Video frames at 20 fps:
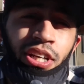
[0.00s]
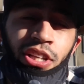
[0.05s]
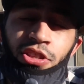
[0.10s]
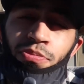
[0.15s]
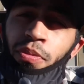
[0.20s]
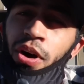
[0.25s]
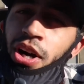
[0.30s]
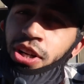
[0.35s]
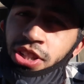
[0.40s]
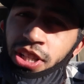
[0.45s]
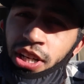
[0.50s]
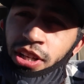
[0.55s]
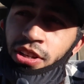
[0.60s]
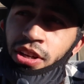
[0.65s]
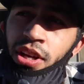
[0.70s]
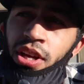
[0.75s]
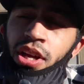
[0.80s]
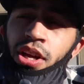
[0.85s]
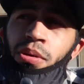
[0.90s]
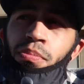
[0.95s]
smog checked
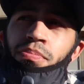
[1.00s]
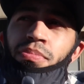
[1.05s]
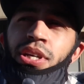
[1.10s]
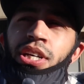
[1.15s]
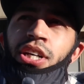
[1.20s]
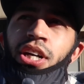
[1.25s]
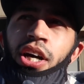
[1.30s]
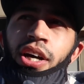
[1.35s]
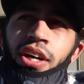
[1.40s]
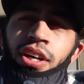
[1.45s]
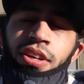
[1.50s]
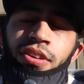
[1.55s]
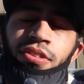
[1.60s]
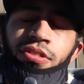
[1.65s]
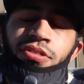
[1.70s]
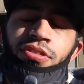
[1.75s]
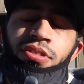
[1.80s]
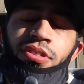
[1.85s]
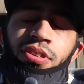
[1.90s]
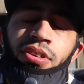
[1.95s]
because